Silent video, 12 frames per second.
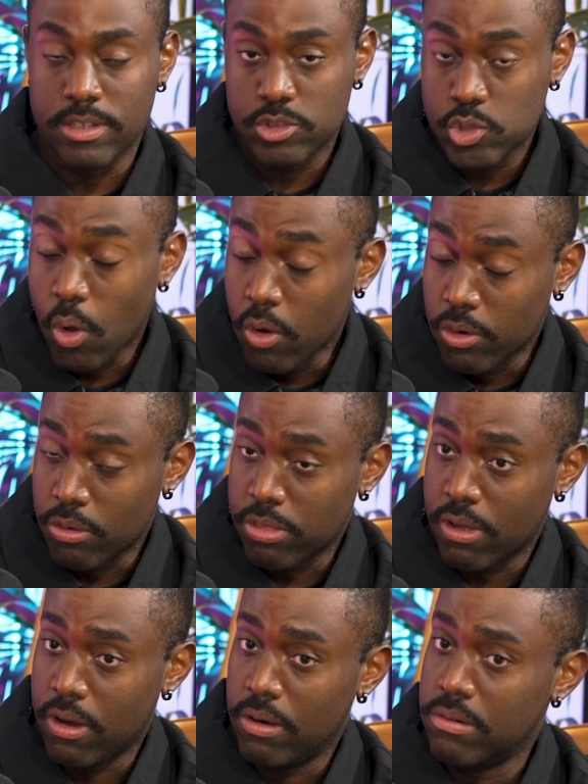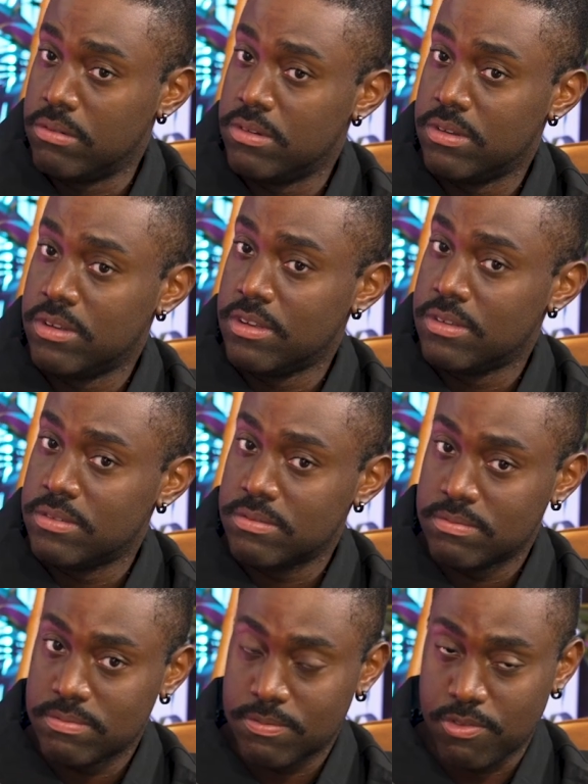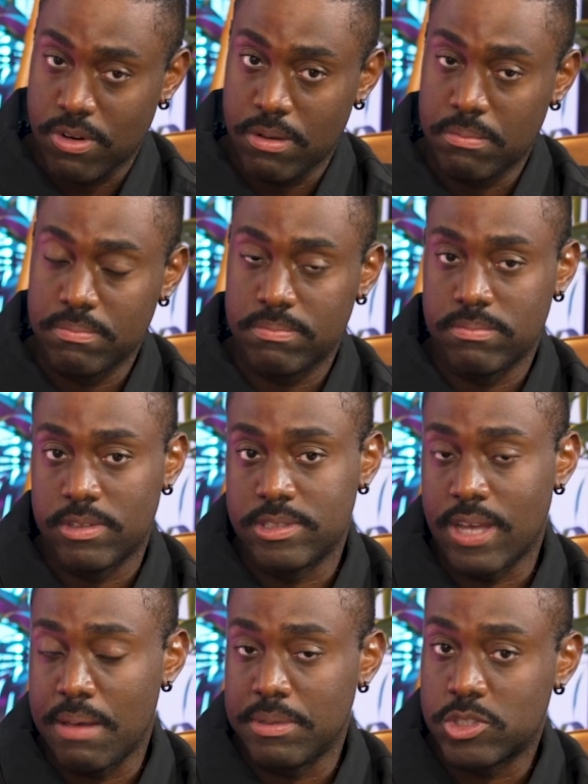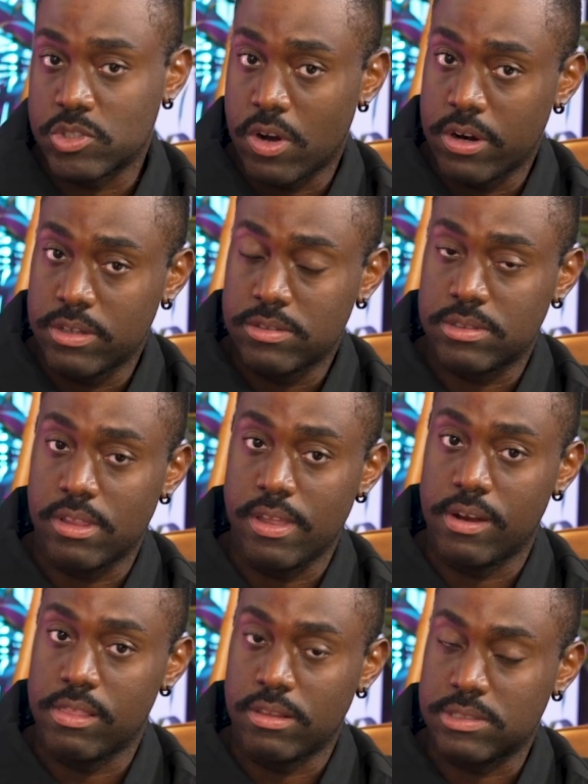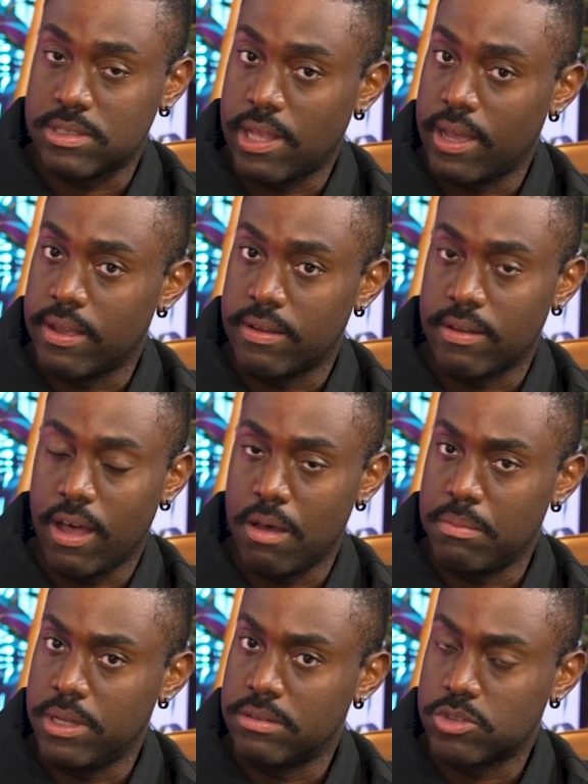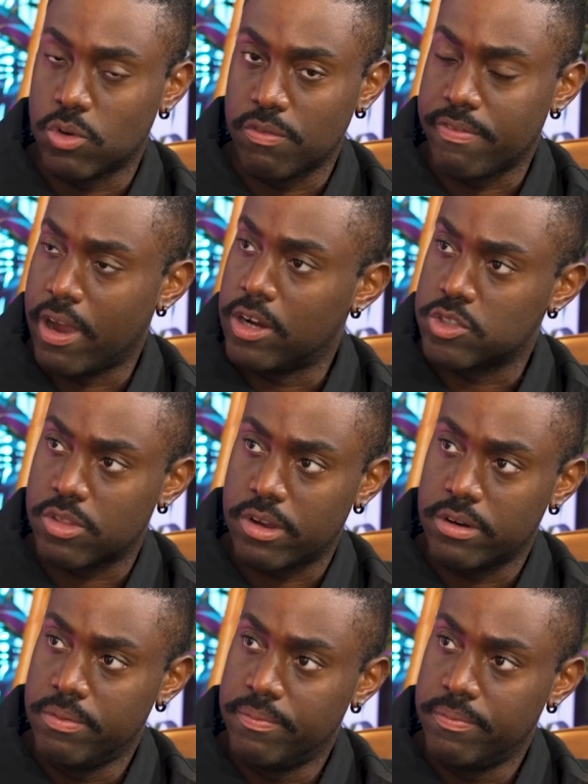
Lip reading: In total, though, from the time it started to the end of this night, how many total fires are there?